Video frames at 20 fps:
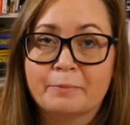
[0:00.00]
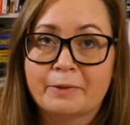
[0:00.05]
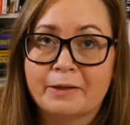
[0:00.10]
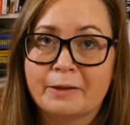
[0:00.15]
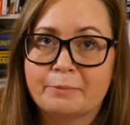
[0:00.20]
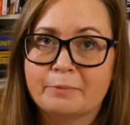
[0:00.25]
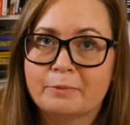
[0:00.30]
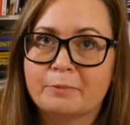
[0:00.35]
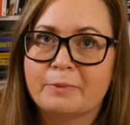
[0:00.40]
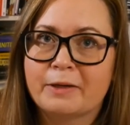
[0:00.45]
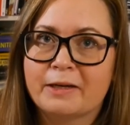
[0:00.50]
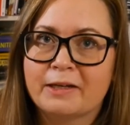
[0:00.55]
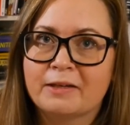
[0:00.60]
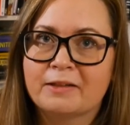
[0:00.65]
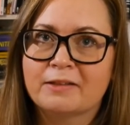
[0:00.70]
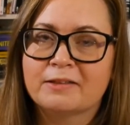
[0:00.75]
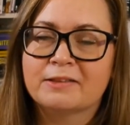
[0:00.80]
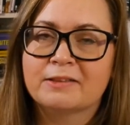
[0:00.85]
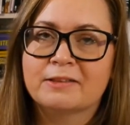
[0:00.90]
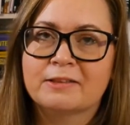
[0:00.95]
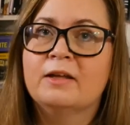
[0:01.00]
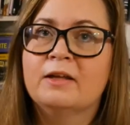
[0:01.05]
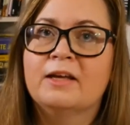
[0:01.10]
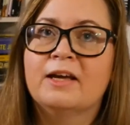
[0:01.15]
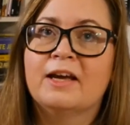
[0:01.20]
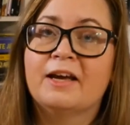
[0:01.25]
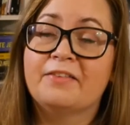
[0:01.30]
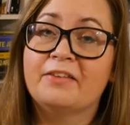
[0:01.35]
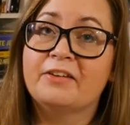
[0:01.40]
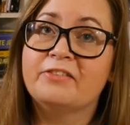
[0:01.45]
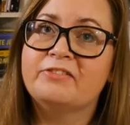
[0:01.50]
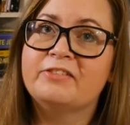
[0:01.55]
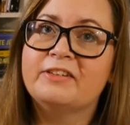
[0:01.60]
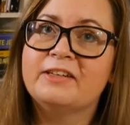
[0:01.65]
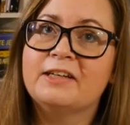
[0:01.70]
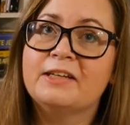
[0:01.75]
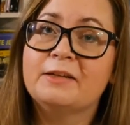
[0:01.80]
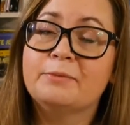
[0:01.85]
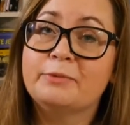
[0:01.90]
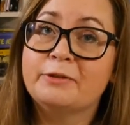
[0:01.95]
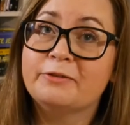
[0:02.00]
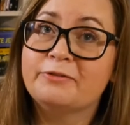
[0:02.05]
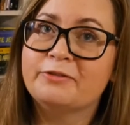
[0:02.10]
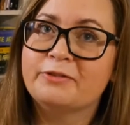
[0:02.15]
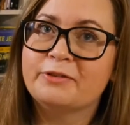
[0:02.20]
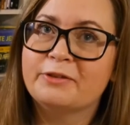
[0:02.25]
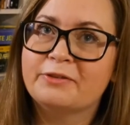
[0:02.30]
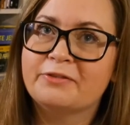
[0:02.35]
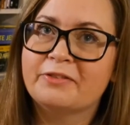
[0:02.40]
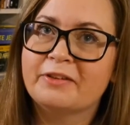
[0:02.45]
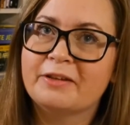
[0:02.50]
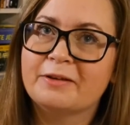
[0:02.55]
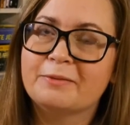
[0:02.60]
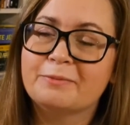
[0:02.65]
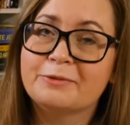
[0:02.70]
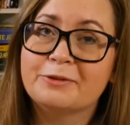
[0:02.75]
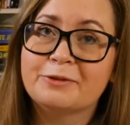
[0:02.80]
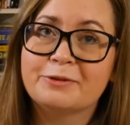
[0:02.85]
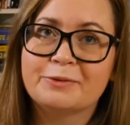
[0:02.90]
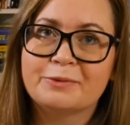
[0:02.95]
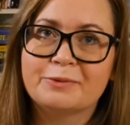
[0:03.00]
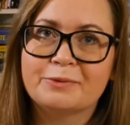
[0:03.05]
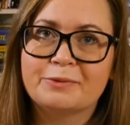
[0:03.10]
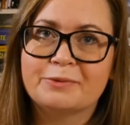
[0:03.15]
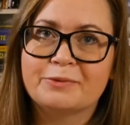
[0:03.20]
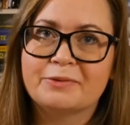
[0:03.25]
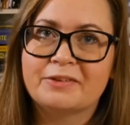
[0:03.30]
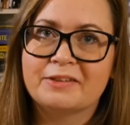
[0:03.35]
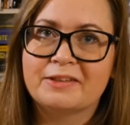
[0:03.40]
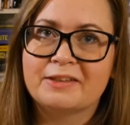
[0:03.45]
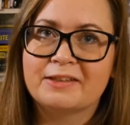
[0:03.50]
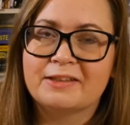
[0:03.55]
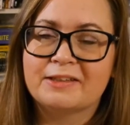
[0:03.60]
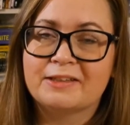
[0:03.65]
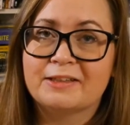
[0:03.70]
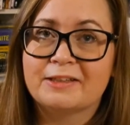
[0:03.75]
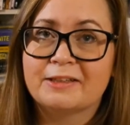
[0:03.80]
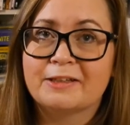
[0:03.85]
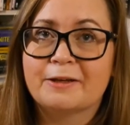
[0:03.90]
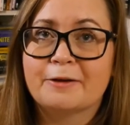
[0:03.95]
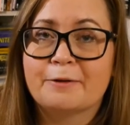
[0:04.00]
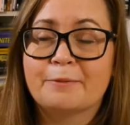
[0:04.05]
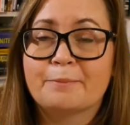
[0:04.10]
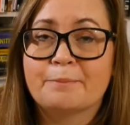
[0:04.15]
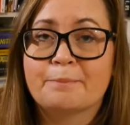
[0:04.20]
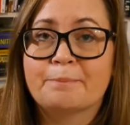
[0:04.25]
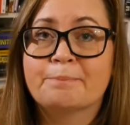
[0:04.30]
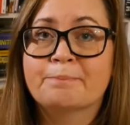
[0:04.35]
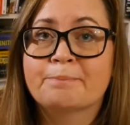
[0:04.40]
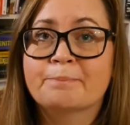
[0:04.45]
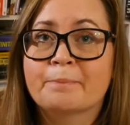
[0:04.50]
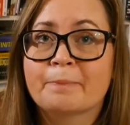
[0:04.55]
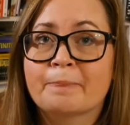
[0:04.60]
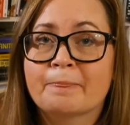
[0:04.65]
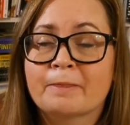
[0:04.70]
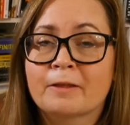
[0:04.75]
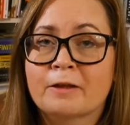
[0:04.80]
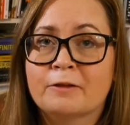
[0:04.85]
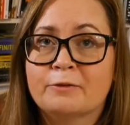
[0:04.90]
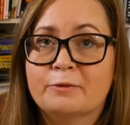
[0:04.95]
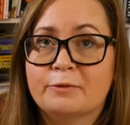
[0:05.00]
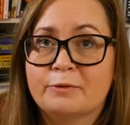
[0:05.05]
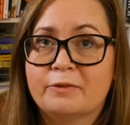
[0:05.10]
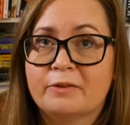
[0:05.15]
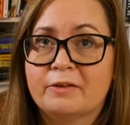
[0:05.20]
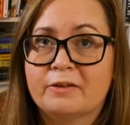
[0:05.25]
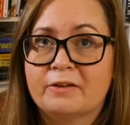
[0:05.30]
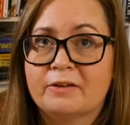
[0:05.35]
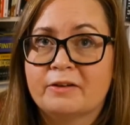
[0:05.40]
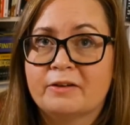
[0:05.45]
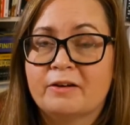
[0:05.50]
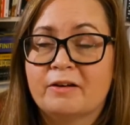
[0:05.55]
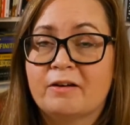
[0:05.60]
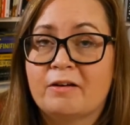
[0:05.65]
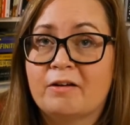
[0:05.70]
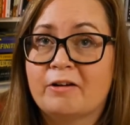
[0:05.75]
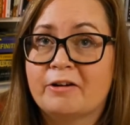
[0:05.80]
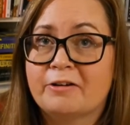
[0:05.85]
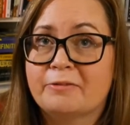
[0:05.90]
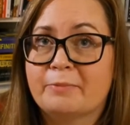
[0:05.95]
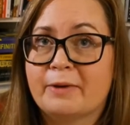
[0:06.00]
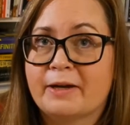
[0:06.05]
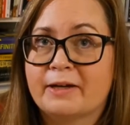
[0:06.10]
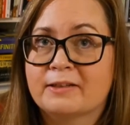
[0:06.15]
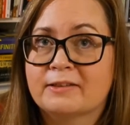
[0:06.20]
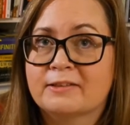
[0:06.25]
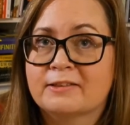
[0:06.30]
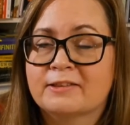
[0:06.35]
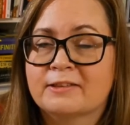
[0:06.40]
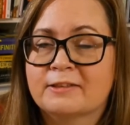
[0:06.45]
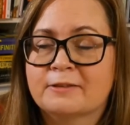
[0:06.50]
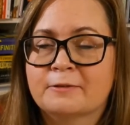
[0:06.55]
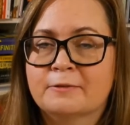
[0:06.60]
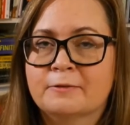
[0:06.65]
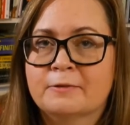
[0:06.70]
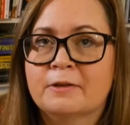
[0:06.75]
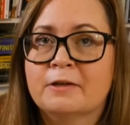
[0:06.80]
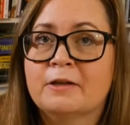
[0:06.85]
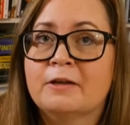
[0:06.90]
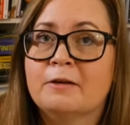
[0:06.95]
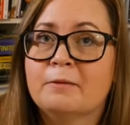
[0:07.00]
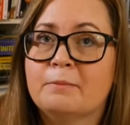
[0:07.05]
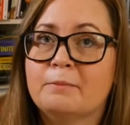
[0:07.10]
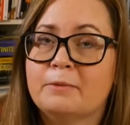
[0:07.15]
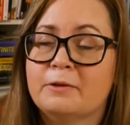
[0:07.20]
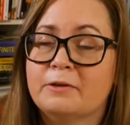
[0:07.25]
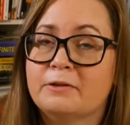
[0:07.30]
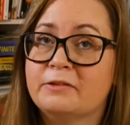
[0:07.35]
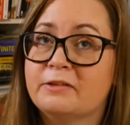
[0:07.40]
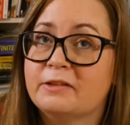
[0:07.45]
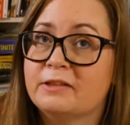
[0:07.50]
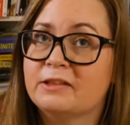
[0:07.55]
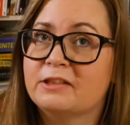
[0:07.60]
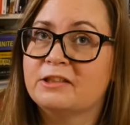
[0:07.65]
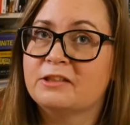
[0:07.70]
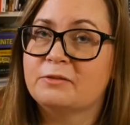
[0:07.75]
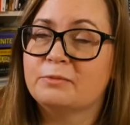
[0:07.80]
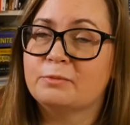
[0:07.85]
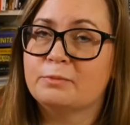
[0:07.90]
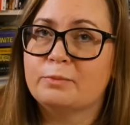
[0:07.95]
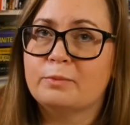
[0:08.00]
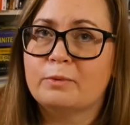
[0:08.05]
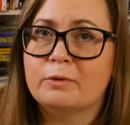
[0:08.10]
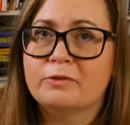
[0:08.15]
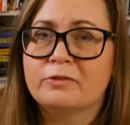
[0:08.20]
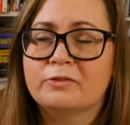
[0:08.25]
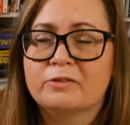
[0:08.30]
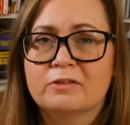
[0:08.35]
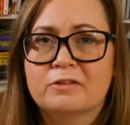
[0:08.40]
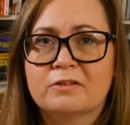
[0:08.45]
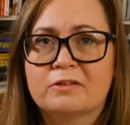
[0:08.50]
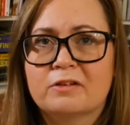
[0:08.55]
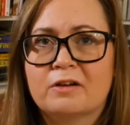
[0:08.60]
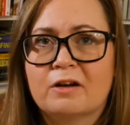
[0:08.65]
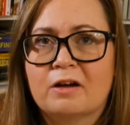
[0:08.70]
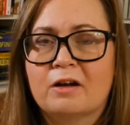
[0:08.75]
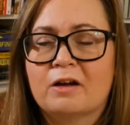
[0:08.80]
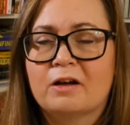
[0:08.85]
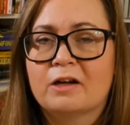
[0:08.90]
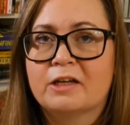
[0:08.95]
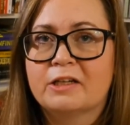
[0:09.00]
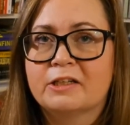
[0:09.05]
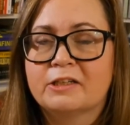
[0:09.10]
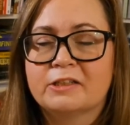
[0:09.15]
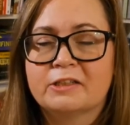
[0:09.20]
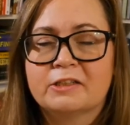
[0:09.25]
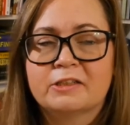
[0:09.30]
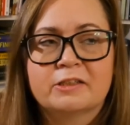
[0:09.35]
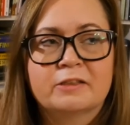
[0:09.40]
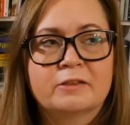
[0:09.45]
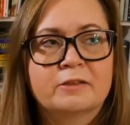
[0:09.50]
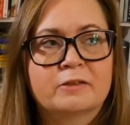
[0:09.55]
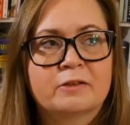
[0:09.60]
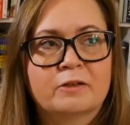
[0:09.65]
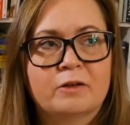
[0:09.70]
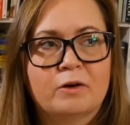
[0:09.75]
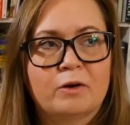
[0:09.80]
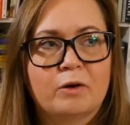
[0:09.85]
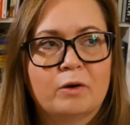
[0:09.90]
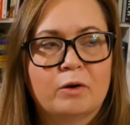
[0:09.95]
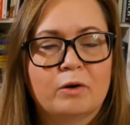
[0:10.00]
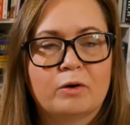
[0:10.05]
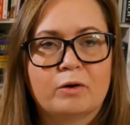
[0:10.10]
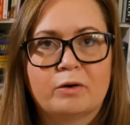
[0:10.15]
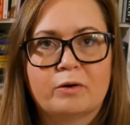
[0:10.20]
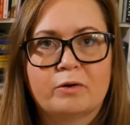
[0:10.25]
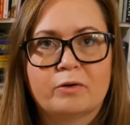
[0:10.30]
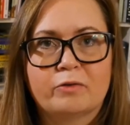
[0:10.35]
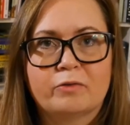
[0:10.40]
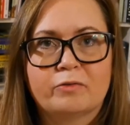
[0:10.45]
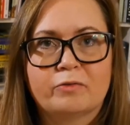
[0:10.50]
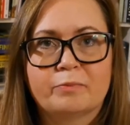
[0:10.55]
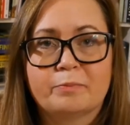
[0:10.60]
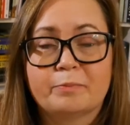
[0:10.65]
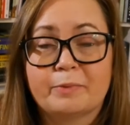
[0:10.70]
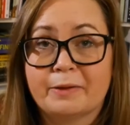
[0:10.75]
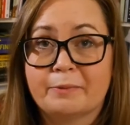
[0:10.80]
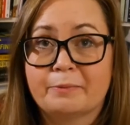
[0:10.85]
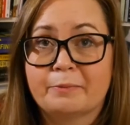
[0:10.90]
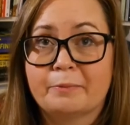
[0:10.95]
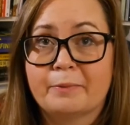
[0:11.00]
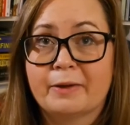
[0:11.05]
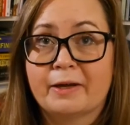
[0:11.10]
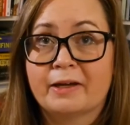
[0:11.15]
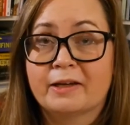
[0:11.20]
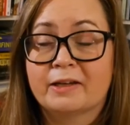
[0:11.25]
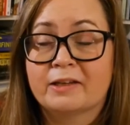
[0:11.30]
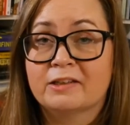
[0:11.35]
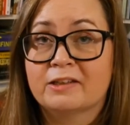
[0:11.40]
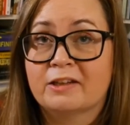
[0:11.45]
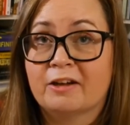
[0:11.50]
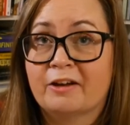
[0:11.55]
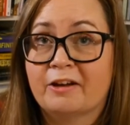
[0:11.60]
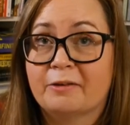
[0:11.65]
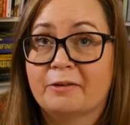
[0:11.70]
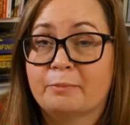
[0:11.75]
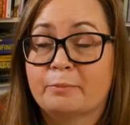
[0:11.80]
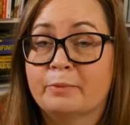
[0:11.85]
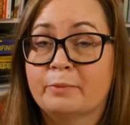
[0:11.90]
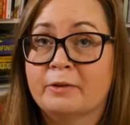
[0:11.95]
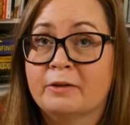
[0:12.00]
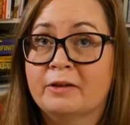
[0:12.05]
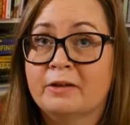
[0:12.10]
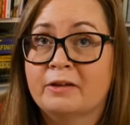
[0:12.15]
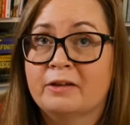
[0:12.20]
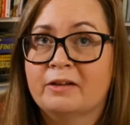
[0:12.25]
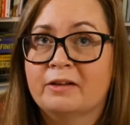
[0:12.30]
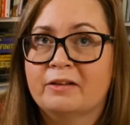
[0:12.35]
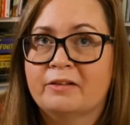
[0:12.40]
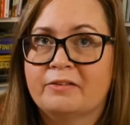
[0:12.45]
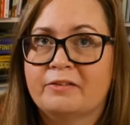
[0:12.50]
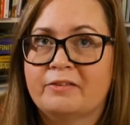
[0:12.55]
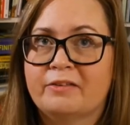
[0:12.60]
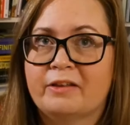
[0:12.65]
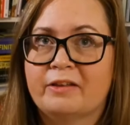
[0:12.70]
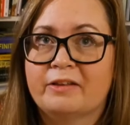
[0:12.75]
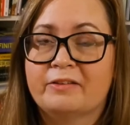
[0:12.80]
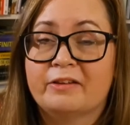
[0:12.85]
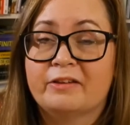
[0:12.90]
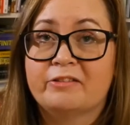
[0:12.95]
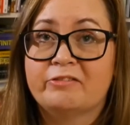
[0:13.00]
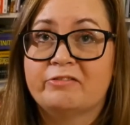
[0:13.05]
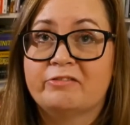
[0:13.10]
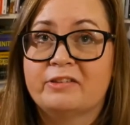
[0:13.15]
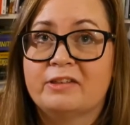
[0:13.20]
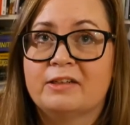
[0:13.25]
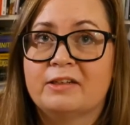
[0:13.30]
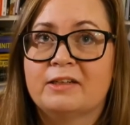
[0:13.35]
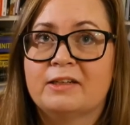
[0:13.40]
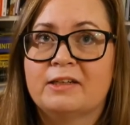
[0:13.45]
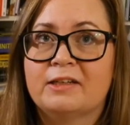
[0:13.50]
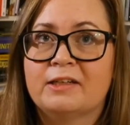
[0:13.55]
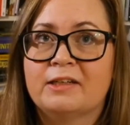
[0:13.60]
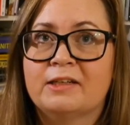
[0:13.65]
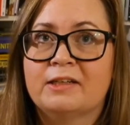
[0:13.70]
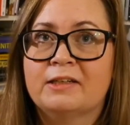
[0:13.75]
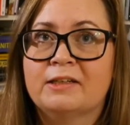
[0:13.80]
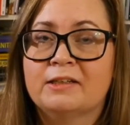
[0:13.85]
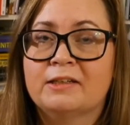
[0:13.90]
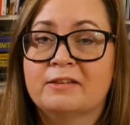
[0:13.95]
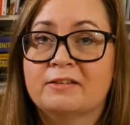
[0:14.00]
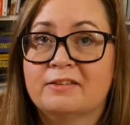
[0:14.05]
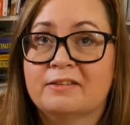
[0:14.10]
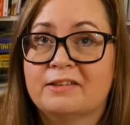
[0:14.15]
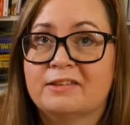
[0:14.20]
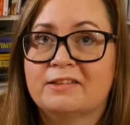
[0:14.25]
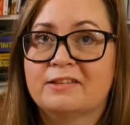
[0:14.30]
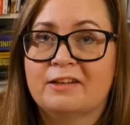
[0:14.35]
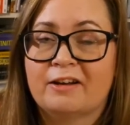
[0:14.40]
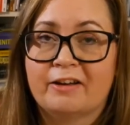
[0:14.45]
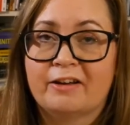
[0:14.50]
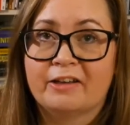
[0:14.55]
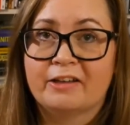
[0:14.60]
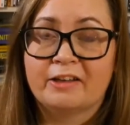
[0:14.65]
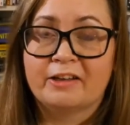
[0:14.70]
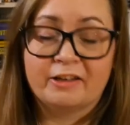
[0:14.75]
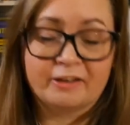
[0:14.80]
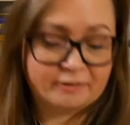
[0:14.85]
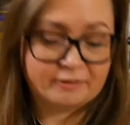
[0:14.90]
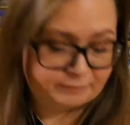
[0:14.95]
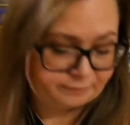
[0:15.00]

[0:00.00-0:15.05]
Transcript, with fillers: paperbacks, and I really prefer them to the um, to the hardbacks. But it's one kind of paperback type that I really dislike,